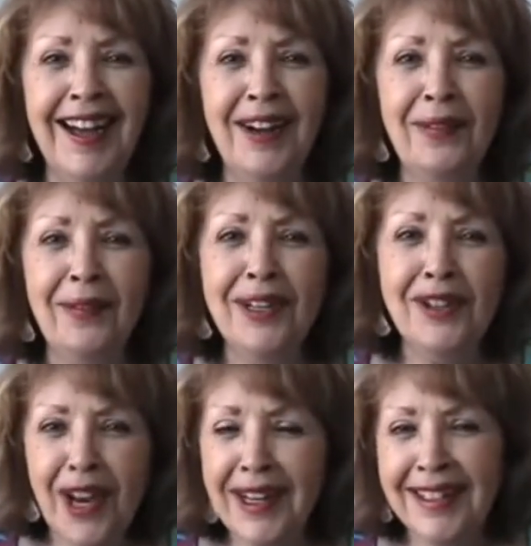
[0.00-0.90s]

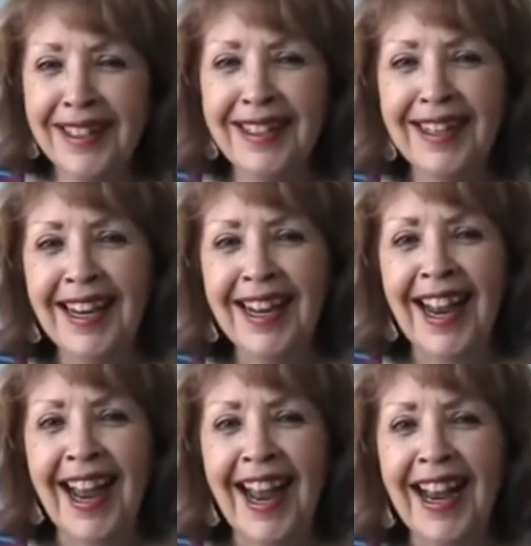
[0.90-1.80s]
rejected.
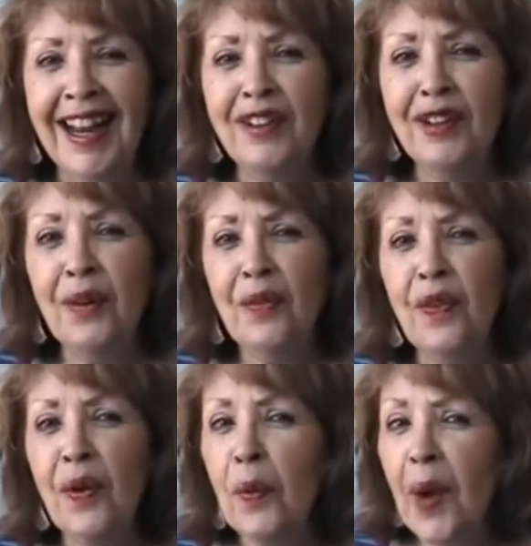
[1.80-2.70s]
And so for
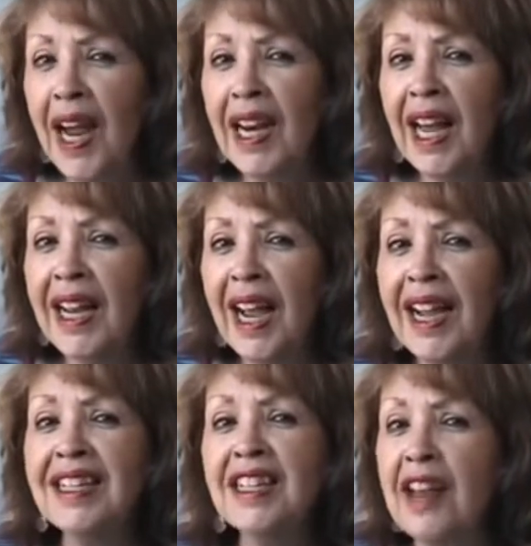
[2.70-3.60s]
a while, I
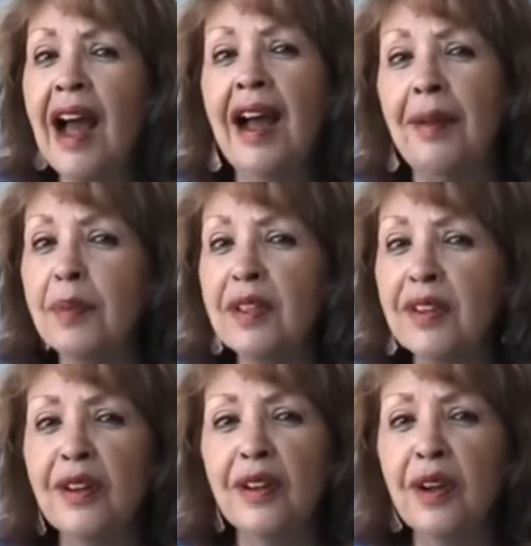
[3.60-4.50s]
stopped.
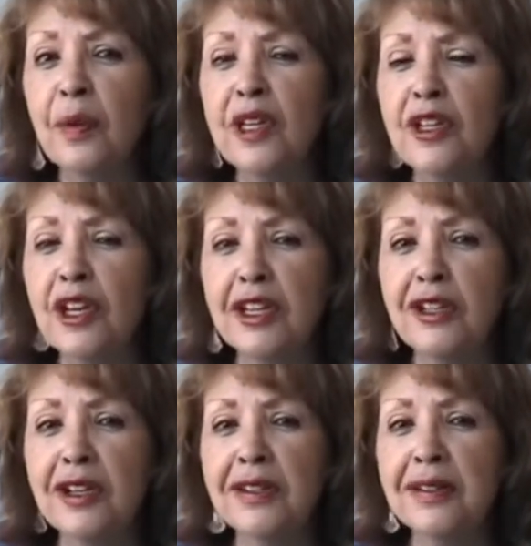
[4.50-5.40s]
You know,
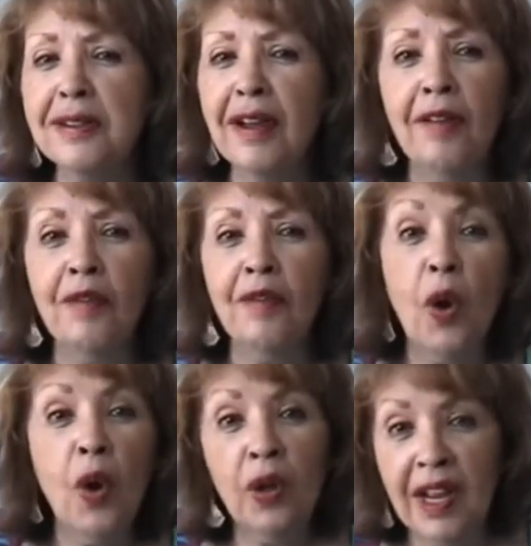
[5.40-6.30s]
rejections of
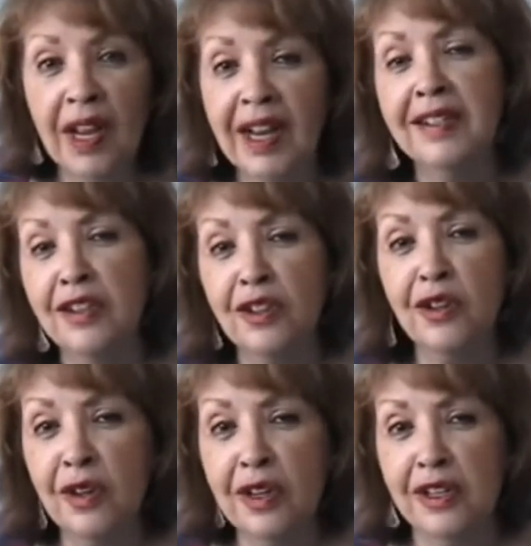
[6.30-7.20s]
all kinds
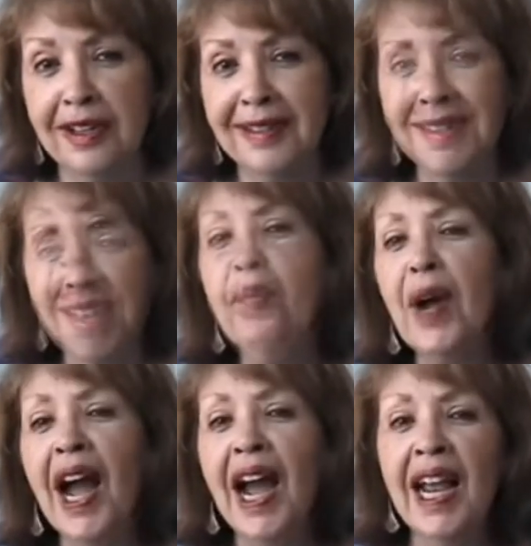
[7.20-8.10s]
discourage us.
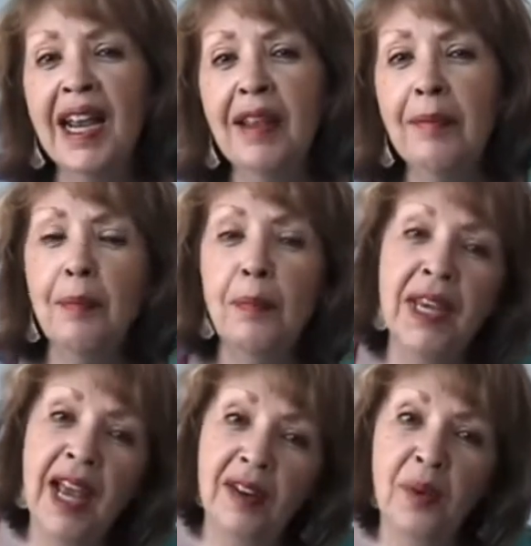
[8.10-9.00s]
I
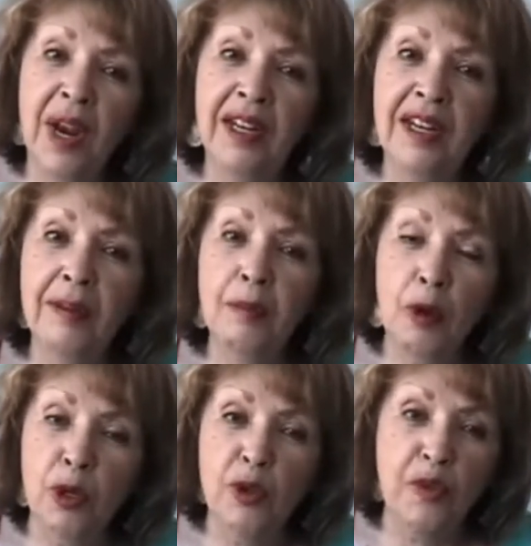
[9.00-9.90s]
began writing
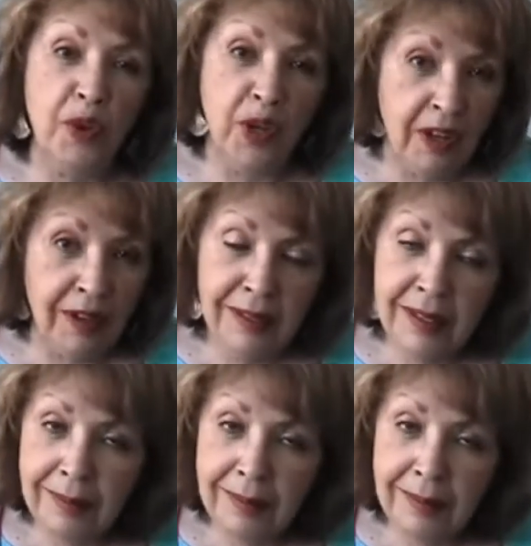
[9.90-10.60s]
poetry for adults